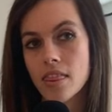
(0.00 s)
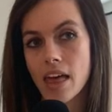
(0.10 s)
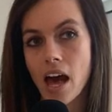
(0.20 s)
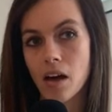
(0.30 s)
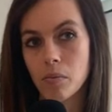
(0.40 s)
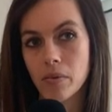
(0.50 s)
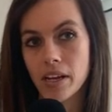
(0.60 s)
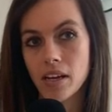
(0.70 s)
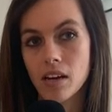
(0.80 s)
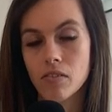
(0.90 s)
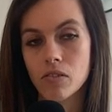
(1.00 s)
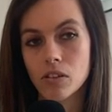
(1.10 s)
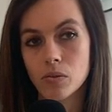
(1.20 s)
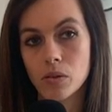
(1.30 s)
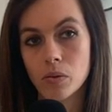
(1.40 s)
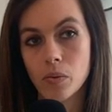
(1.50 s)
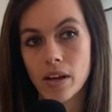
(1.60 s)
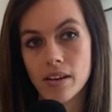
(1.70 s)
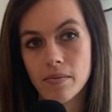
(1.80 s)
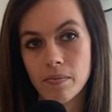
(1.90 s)
The outbreak of World War
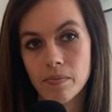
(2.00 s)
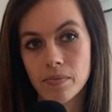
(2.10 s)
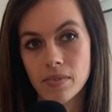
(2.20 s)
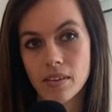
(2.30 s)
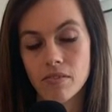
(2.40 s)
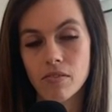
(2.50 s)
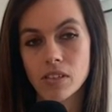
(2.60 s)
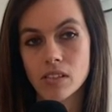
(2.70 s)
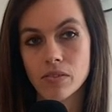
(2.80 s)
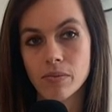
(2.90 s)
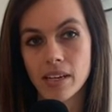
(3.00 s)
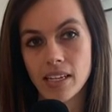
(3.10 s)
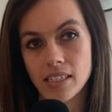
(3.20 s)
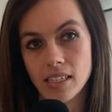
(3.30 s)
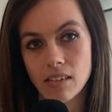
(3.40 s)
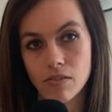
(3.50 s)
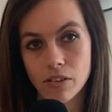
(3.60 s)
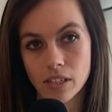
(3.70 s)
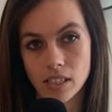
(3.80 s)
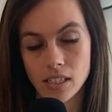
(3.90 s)
I was from 1914
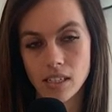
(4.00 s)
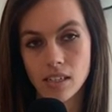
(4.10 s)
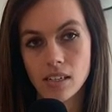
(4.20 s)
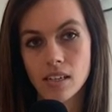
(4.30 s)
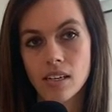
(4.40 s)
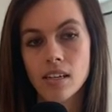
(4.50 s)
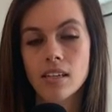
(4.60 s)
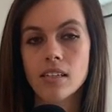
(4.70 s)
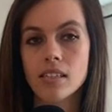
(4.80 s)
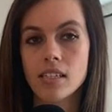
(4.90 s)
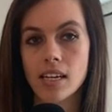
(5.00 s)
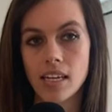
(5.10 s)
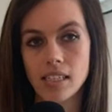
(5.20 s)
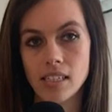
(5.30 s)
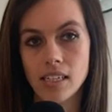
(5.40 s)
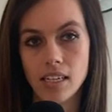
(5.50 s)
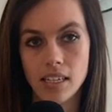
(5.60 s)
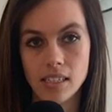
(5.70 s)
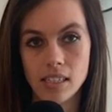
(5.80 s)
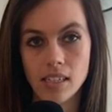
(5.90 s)
to
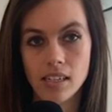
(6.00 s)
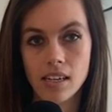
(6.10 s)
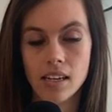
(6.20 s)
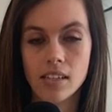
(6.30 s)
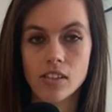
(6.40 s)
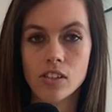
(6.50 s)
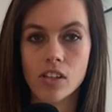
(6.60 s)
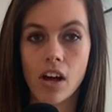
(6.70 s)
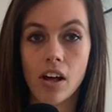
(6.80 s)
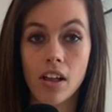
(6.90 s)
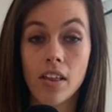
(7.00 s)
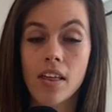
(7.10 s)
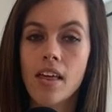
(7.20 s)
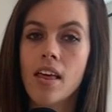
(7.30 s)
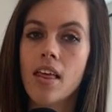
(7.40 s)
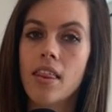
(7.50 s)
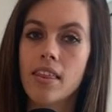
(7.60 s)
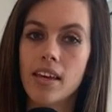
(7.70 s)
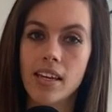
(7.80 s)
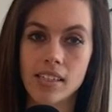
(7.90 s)
1918, saw
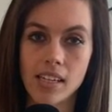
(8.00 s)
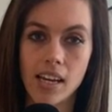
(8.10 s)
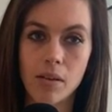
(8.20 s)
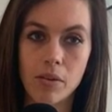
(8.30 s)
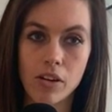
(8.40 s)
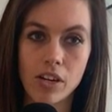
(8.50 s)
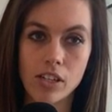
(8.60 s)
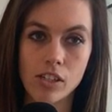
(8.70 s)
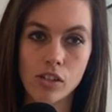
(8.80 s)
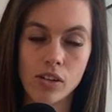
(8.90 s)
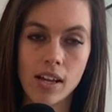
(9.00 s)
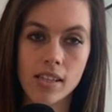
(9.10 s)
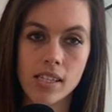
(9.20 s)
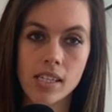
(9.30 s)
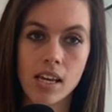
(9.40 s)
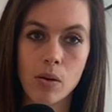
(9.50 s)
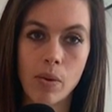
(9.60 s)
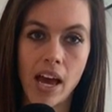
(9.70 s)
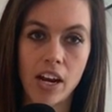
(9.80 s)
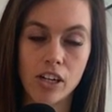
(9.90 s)
the anti immigration trends and
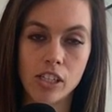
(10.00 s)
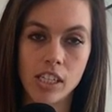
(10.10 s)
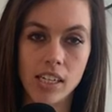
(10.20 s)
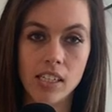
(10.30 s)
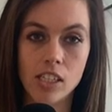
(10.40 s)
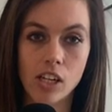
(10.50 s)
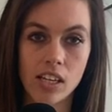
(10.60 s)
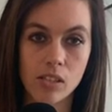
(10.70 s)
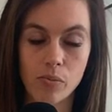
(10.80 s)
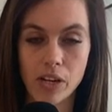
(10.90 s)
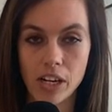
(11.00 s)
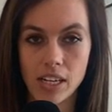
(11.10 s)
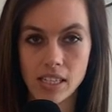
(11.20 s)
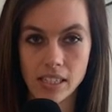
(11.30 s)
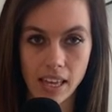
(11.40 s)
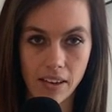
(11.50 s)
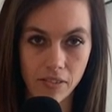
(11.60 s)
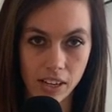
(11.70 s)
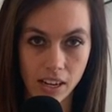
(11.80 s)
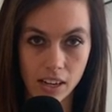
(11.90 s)
pattern change as Americans
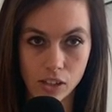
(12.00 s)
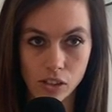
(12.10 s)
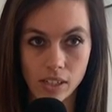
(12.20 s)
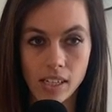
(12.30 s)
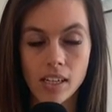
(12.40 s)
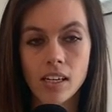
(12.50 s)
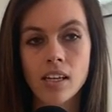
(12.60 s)
left the country